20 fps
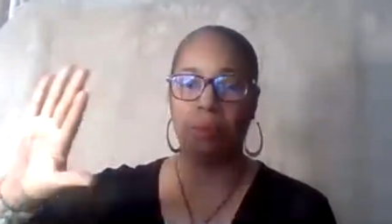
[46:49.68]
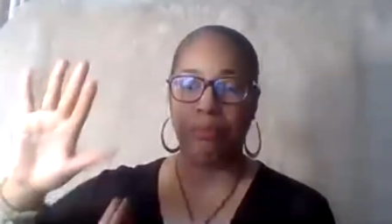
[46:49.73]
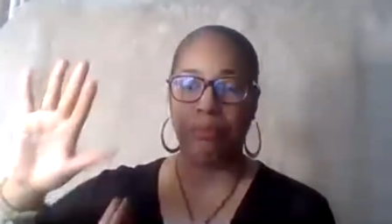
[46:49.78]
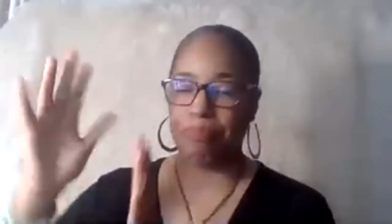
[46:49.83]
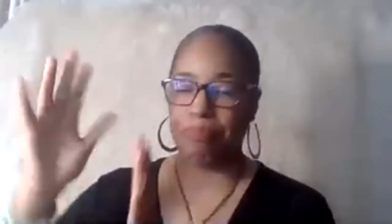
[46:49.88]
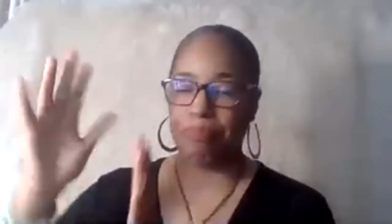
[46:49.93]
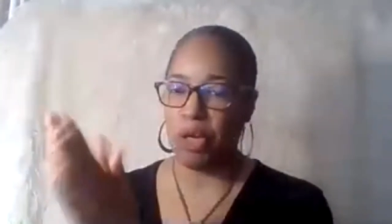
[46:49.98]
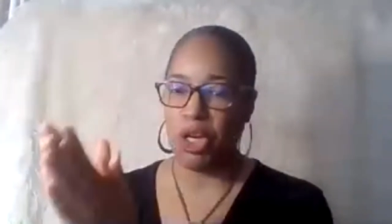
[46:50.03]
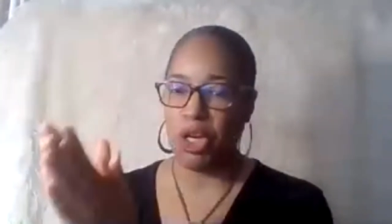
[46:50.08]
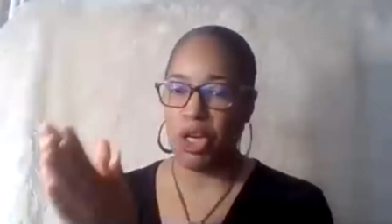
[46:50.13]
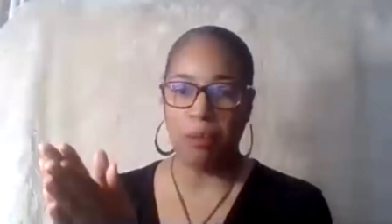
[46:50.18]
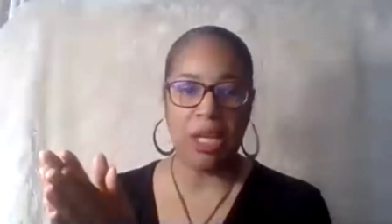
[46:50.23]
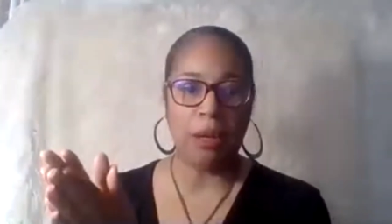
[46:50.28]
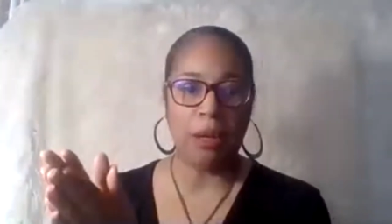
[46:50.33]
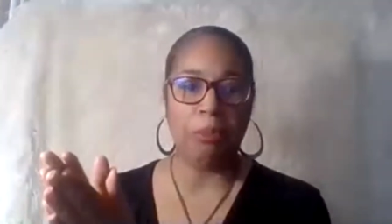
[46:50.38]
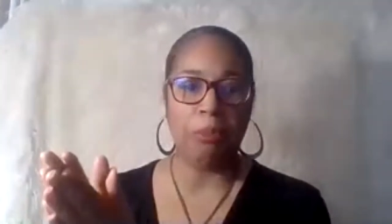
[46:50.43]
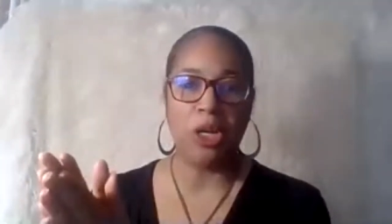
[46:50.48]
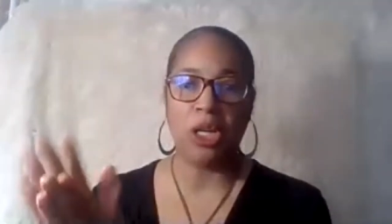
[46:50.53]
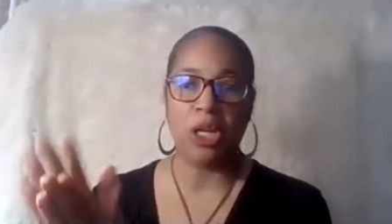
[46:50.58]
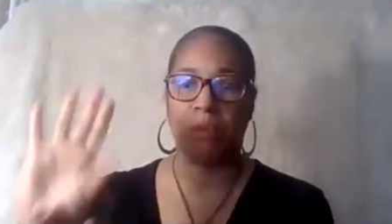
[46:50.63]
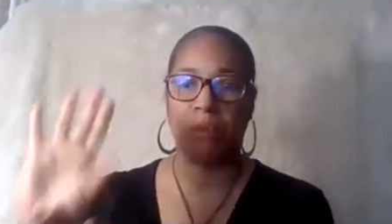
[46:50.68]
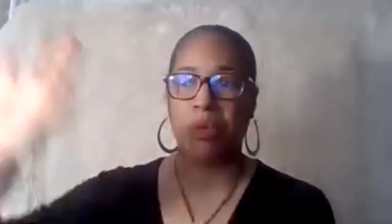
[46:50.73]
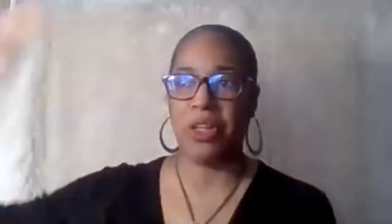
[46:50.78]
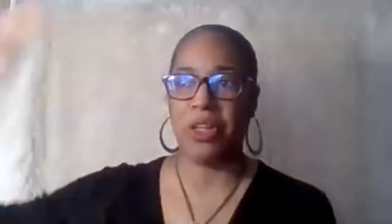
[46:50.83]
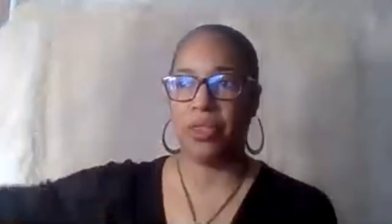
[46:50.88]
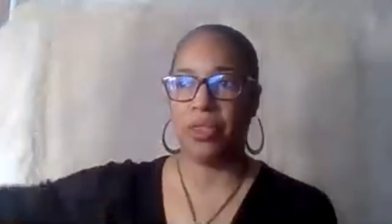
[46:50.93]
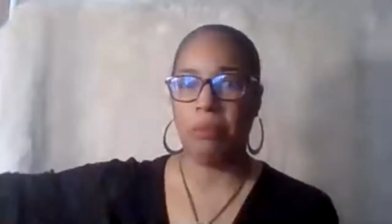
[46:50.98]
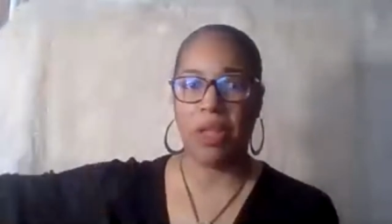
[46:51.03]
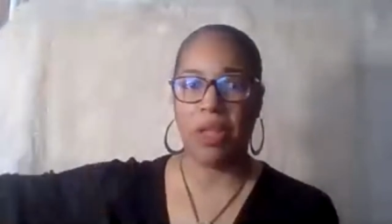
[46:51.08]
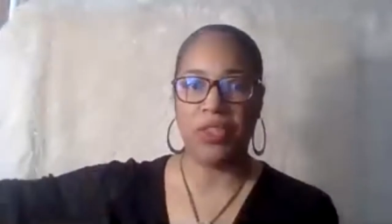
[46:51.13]
put them in a book and put
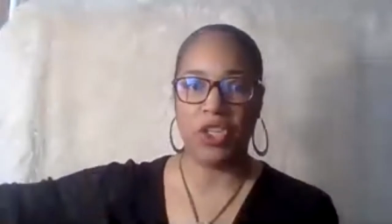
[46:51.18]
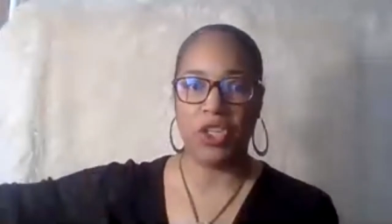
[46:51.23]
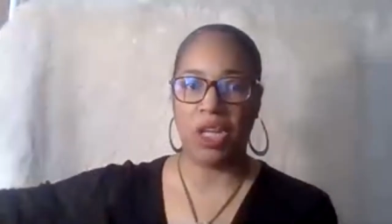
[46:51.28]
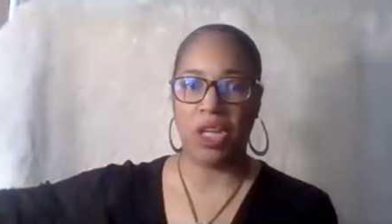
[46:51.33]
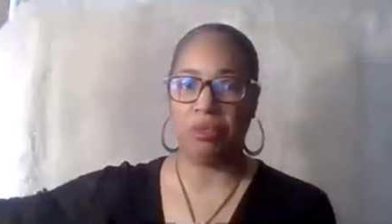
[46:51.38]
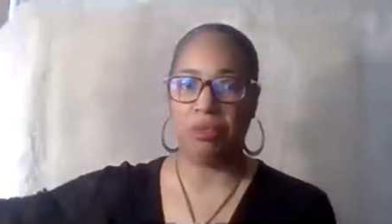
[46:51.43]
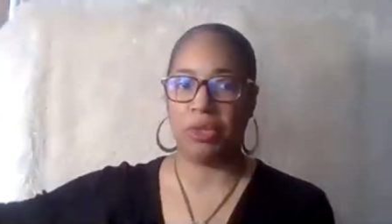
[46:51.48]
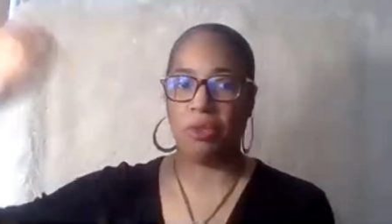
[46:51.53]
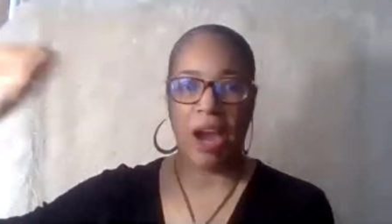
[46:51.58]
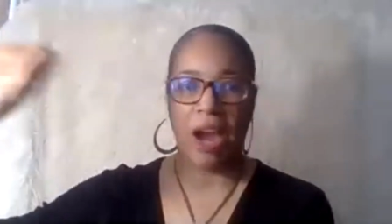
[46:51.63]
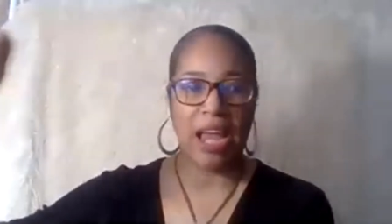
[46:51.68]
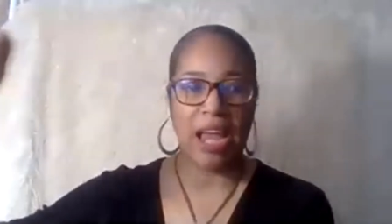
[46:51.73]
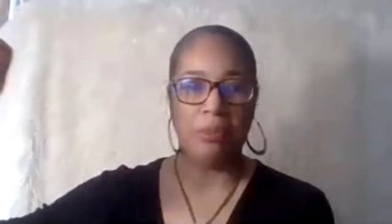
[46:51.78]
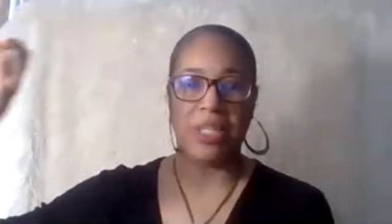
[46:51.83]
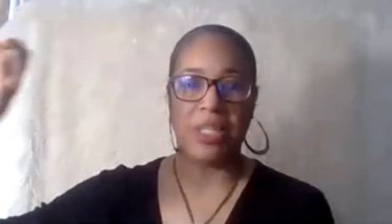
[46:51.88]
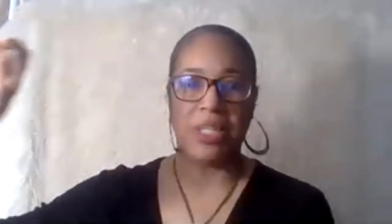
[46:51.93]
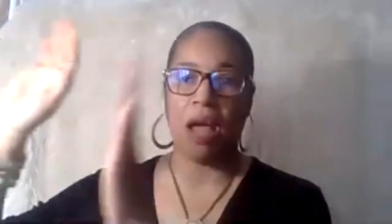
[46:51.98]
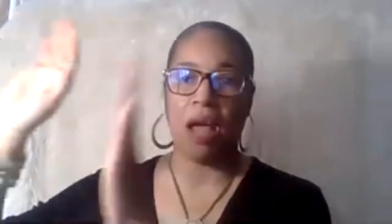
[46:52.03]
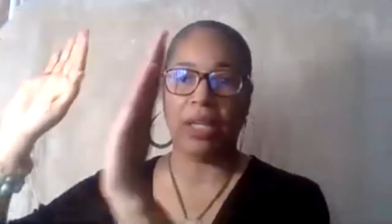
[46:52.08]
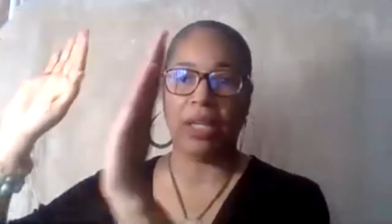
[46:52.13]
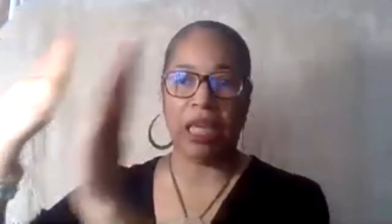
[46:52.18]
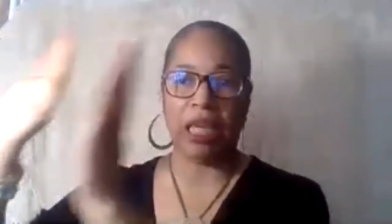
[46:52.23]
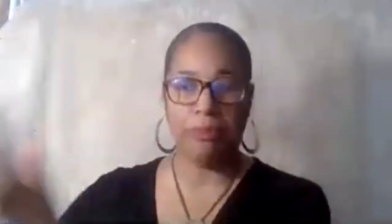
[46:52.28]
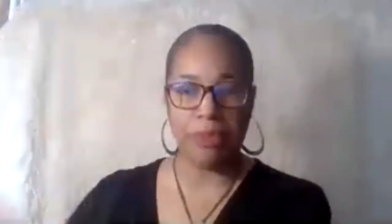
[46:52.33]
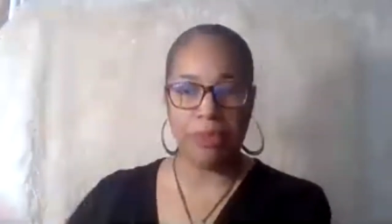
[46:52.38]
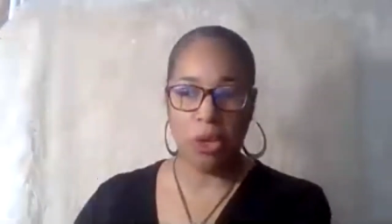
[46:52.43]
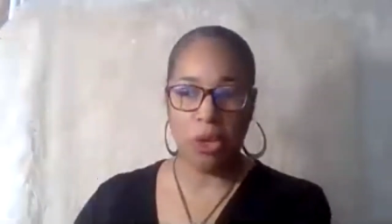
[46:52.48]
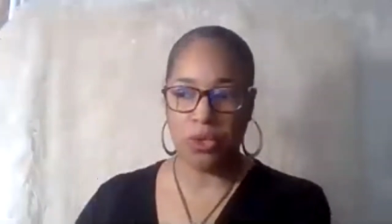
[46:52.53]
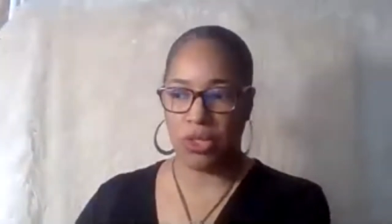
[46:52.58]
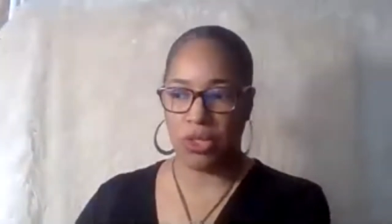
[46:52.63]
them on the shelf, write them down, keep
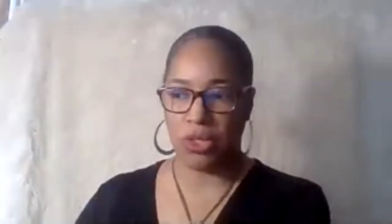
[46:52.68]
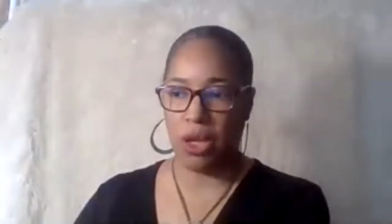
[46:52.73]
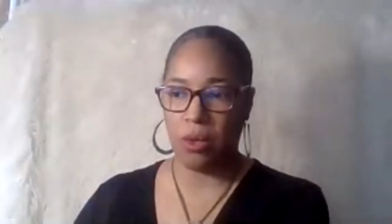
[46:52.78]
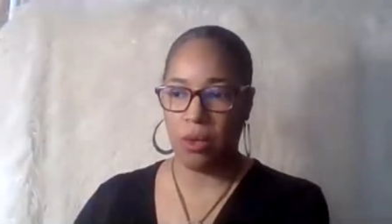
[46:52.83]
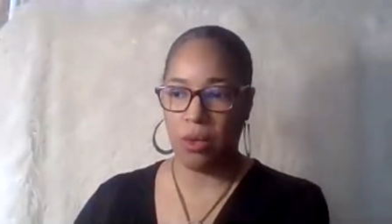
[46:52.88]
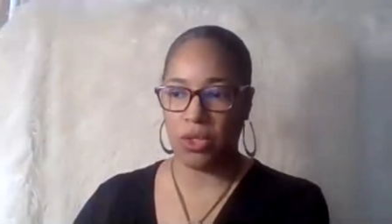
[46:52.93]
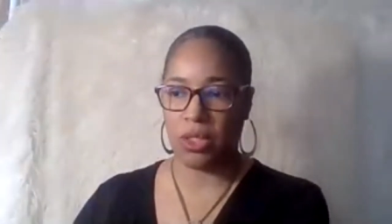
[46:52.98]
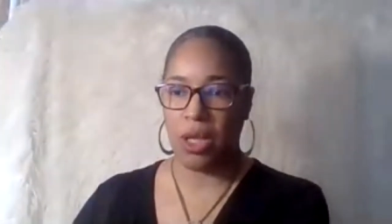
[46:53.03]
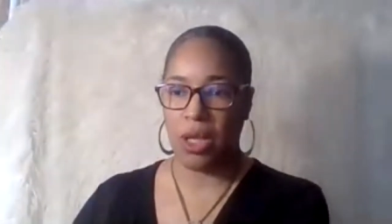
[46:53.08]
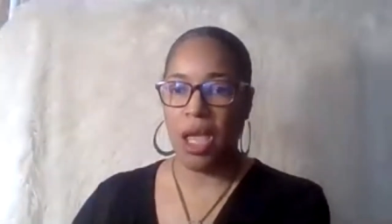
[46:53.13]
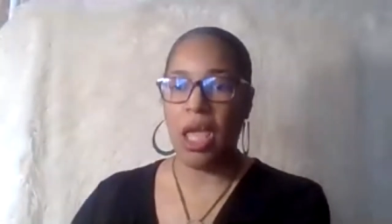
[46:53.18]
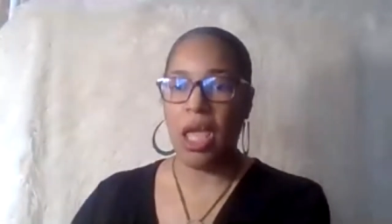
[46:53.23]
those notes.